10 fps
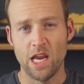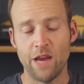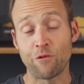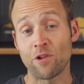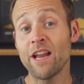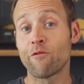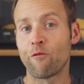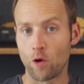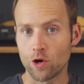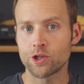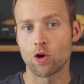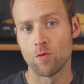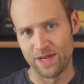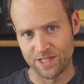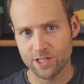If you're flying first or
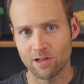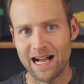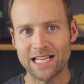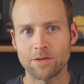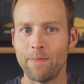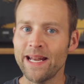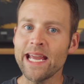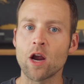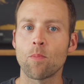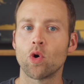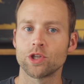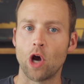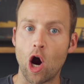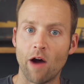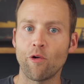business class, many airports
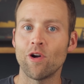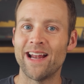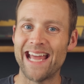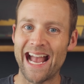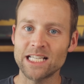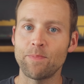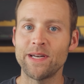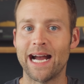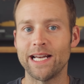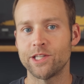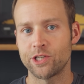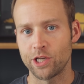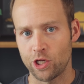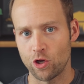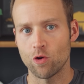offer an expedited
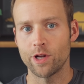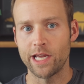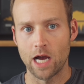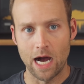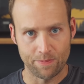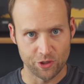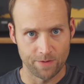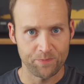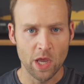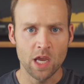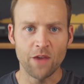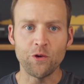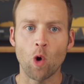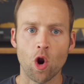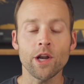security option. If
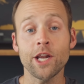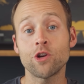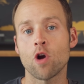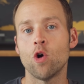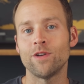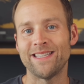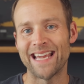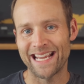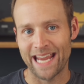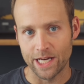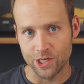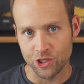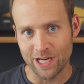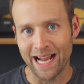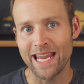you aren't in your own dedicated
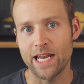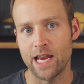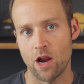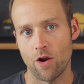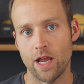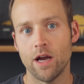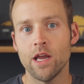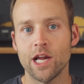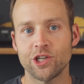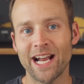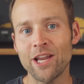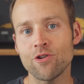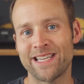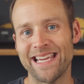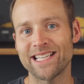check-in area, check
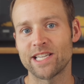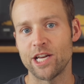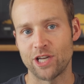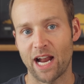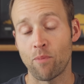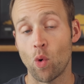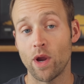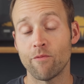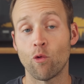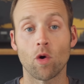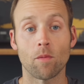your TSA checkpoint for